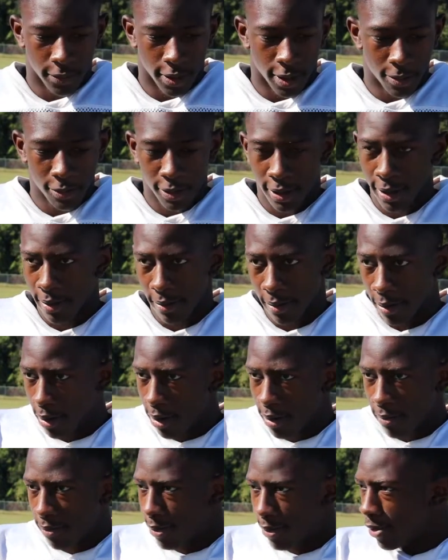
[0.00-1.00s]
I mean, this
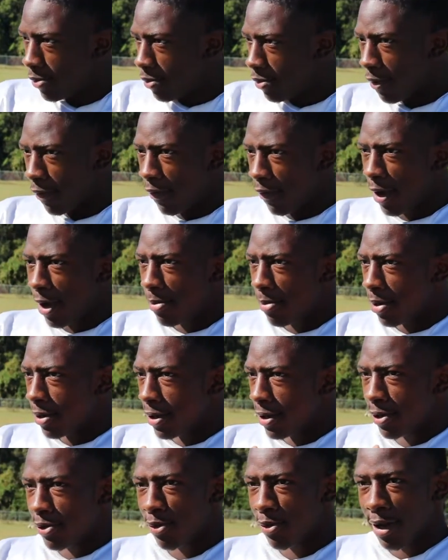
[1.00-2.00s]
is my family.
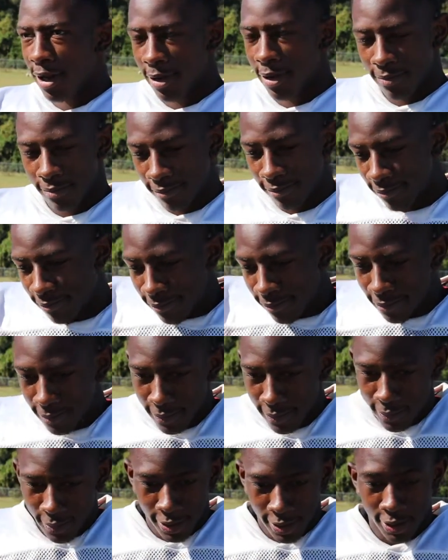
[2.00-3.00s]
This
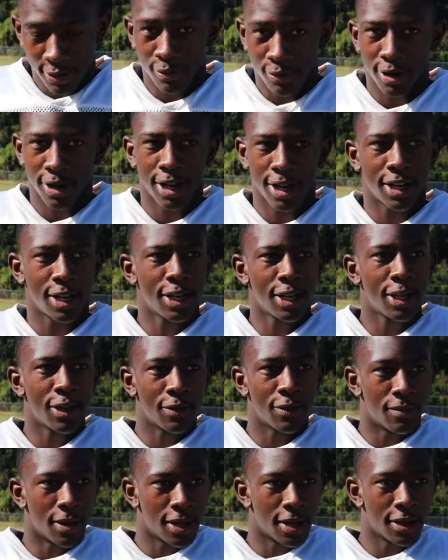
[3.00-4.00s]
is where I
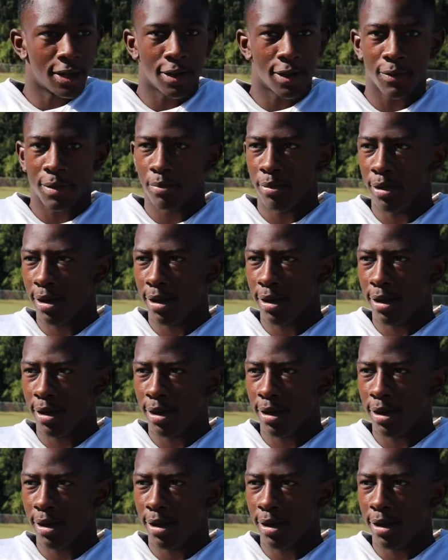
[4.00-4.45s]
live. I live and